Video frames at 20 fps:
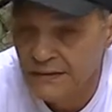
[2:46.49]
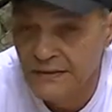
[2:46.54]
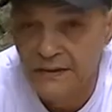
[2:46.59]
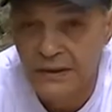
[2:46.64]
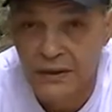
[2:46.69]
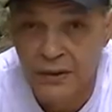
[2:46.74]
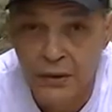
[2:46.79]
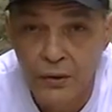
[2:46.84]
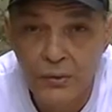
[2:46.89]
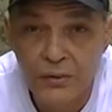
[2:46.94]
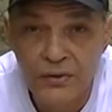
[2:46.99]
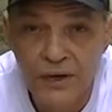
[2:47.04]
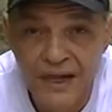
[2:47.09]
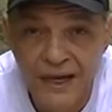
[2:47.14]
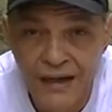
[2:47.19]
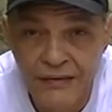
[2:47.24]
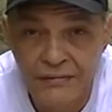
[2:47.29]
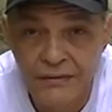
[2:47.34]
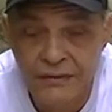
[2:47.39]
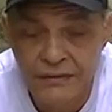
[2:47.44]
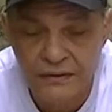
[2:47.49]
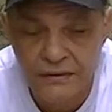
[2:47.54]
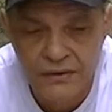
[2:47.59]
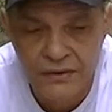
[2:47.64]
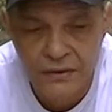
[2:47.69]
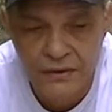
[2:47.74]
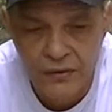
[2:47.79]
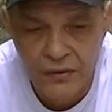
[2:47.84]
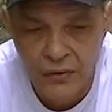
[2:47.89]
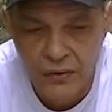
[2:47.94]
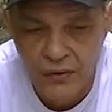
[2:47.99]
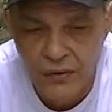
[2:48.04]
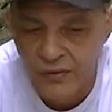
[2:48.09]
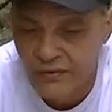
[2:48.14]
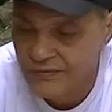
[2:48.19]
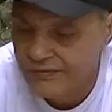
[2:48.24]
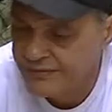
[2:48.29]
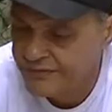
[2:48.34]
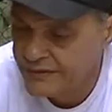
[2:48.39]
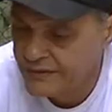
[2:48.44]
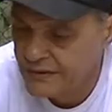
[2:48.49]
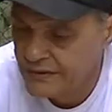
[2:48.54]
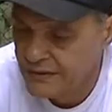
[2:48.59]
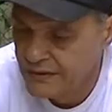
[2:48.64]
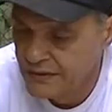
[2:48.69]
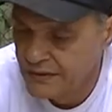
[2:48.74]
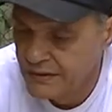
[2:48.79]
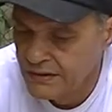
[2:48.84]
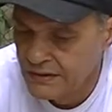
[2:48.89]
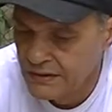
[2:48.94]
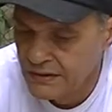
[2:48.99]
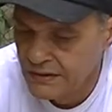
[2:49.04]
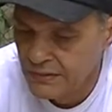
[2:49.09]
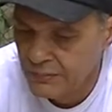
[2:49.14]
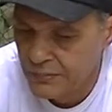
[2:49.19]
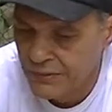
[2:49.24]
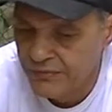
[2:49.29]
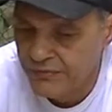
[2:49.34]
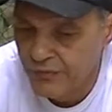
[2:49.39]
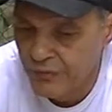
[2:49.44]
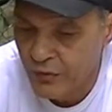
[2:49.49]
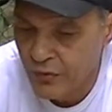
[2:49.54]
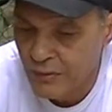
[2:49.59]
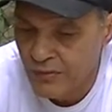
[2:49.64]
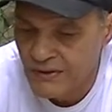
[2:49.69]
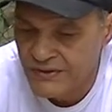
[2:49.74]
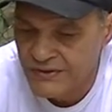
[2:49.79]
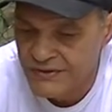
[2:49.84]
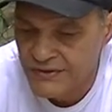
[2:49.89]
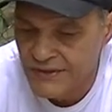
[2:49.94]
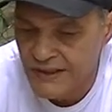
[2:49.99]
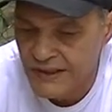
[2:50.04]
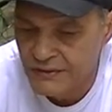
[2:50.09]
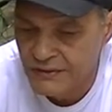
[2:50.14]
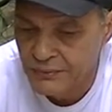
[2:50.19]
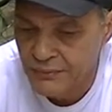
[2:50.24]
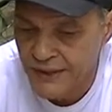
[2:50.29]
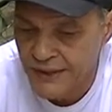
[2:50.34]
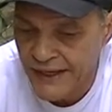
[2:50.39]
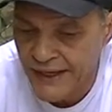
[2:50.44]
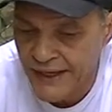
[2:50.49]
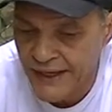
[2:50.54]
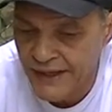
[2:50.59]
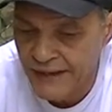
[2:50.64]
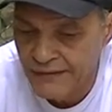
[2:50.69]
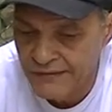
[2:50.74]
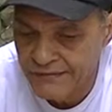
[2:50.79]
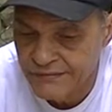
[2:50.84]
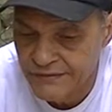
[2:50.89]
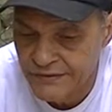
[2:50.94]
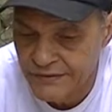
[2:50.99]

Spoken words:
the low level of performance that we have.